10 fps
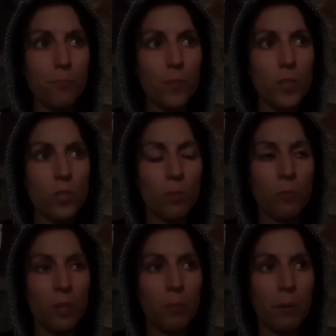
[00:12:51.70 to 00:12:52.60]

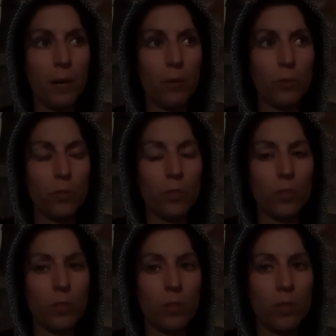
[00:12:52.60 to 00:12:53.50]
something about
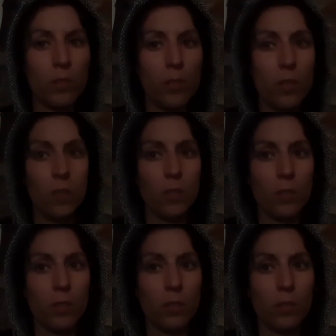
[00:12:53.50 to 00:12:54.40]

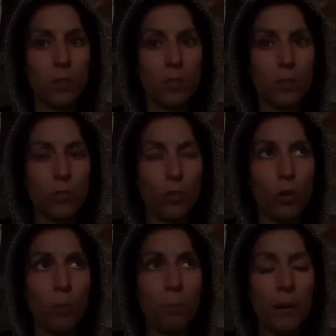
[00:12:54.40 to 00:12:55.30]
the
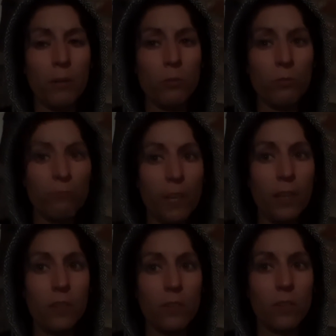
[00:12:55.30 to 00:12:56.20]
compound
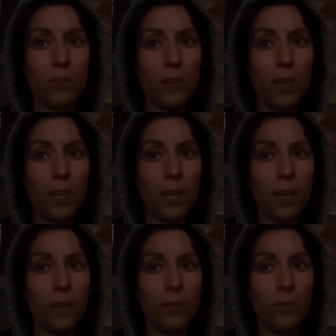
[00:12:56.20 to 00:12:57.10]
effect,
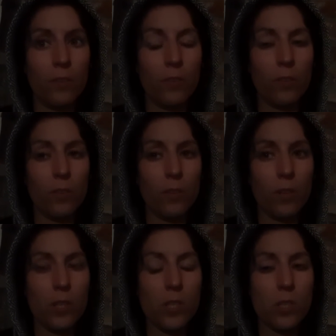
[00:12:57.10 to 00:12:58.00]
and
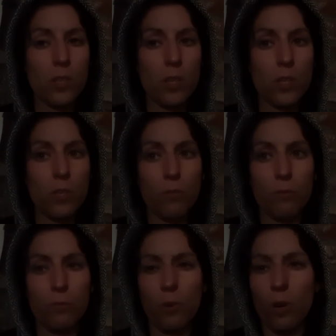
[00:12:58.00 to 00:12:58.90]
it's a
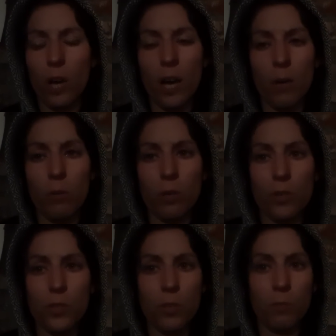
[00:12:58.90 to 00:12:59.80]
4 hour or
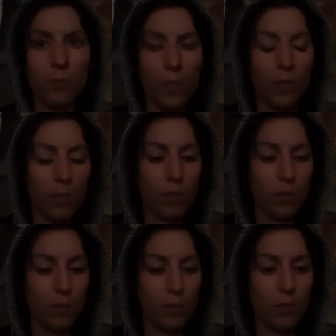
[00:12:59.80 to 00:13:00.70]
something
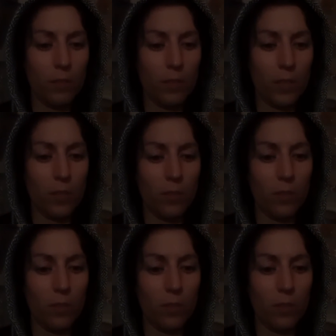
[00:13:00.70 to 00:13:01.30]
that